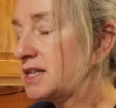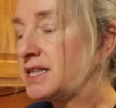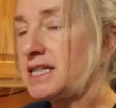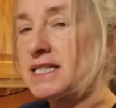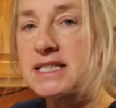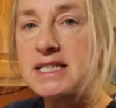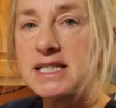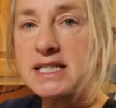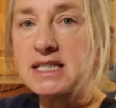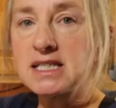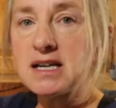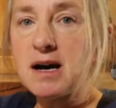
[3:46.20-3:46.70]

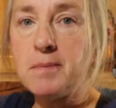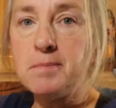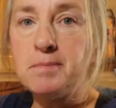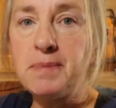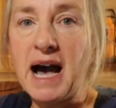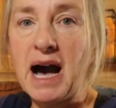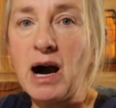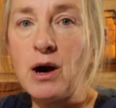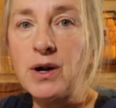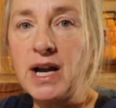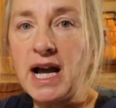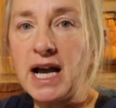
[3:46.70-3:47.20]
This is
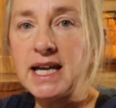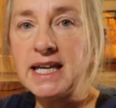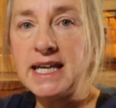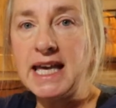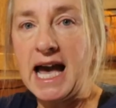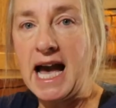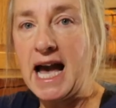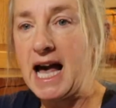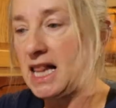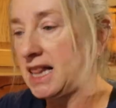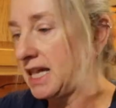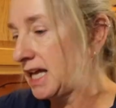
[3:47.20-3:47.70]
about 1
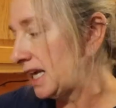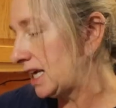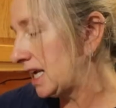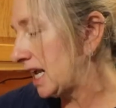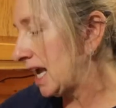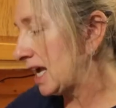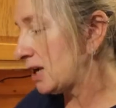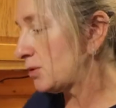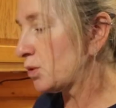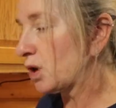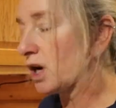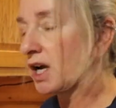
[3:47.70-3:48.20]
gallon,
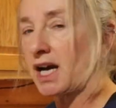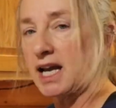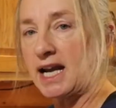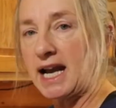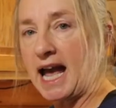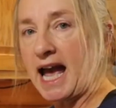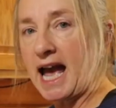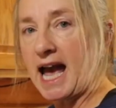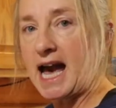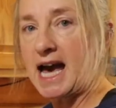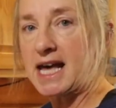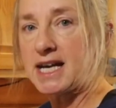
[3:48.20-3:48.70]
and we're going
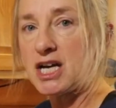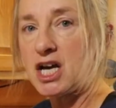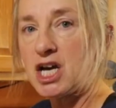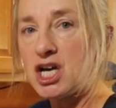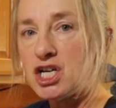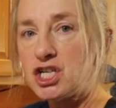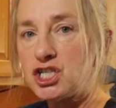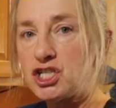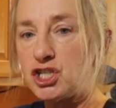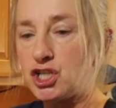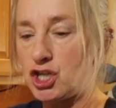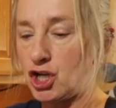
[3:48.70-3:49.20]
to add
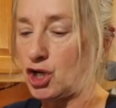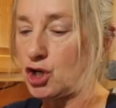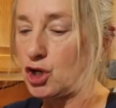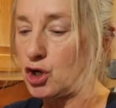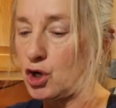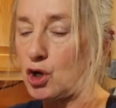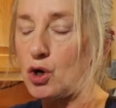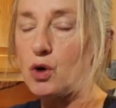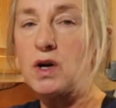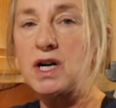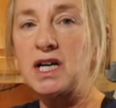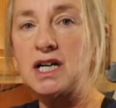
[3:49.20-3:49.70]

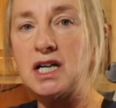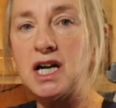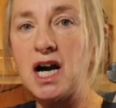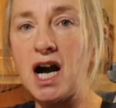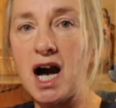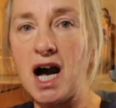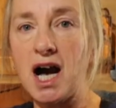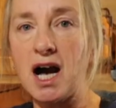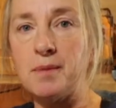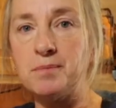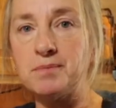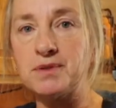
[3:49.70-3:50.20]
2
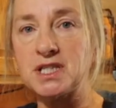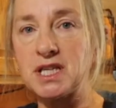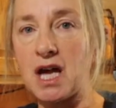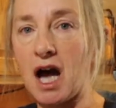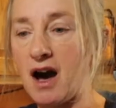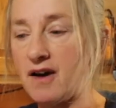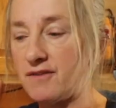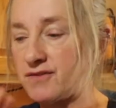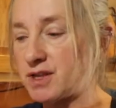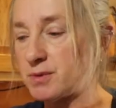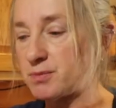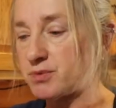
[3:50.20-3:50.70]
cups
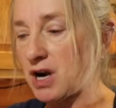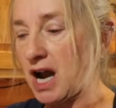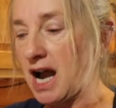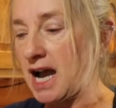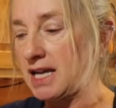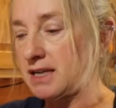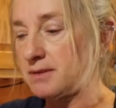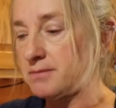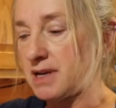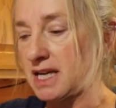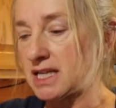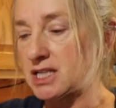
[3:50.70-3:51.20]
of the
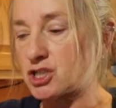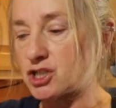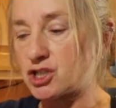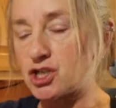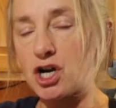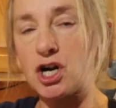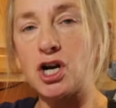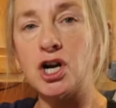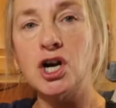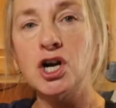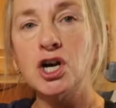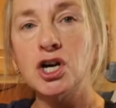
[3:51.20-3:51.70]
brine
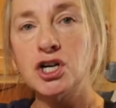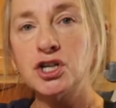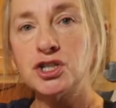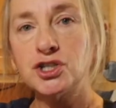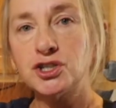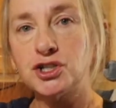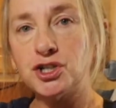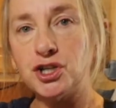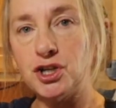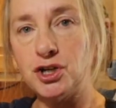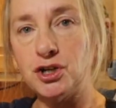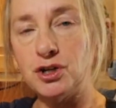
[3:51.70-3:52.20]
mixture
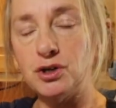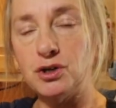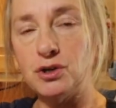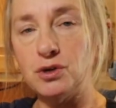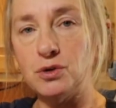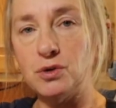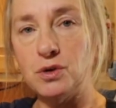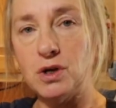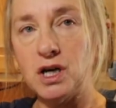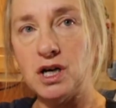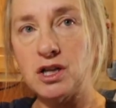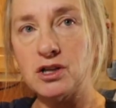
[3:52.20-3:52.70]

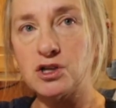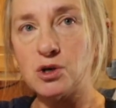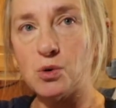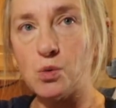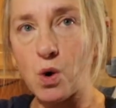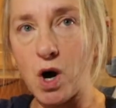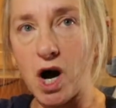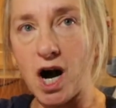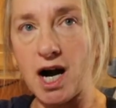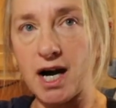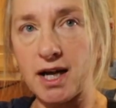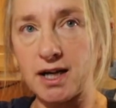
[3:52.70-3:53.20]
to the
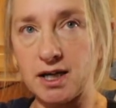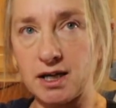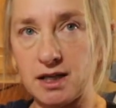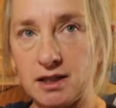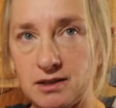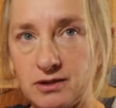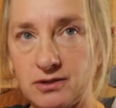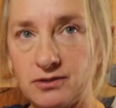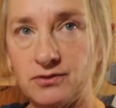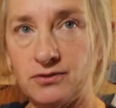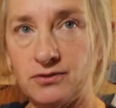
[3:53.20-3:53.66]
water.